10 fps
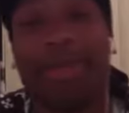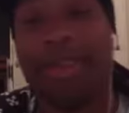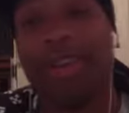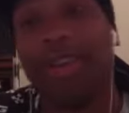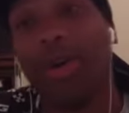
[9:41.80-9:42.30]

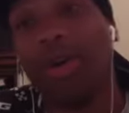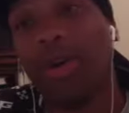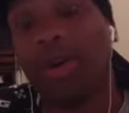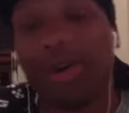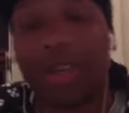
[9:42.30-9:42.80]

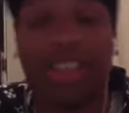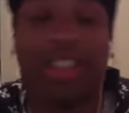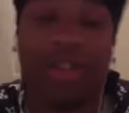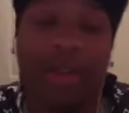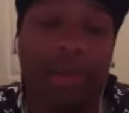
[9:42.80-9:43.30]
going over country
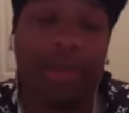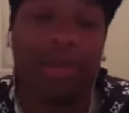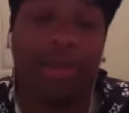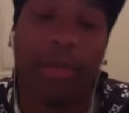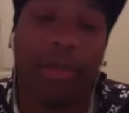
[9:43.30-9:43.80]
grammar
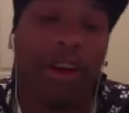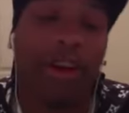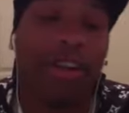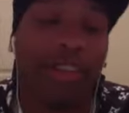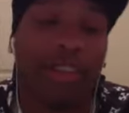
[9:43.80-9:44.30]
for the
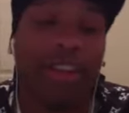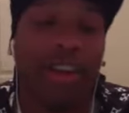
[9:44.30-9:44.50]
bars.